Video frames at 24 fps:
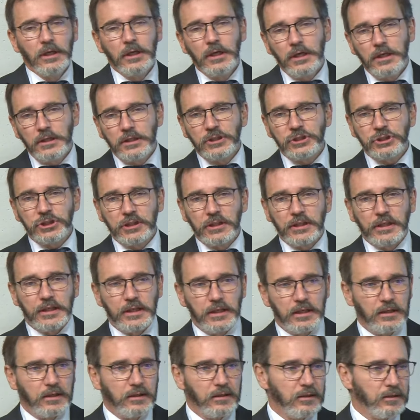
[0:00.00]

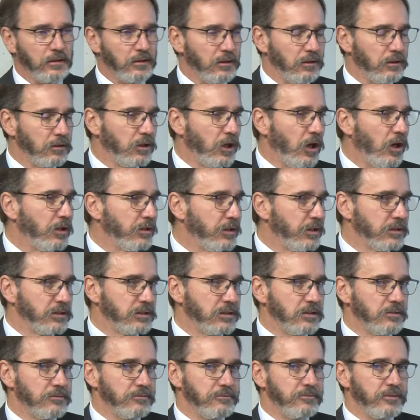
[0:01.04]
initially in the
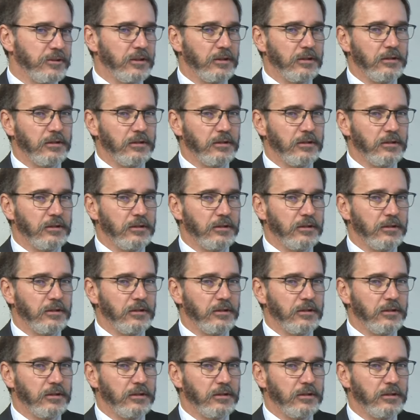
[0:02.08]
context of